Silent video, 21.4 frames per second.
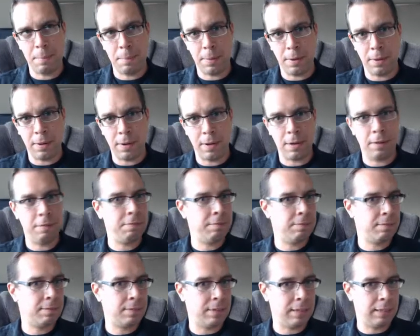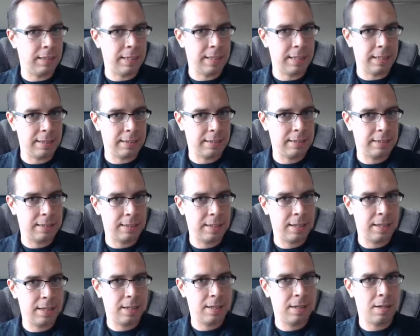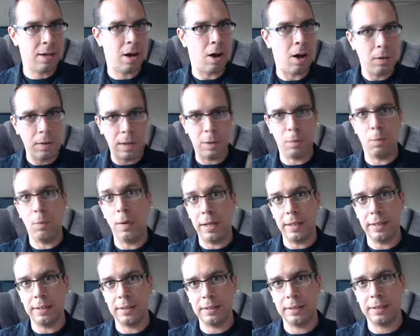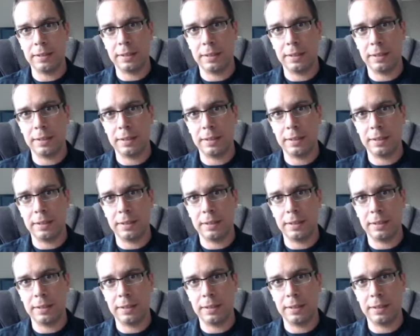of the list all at once.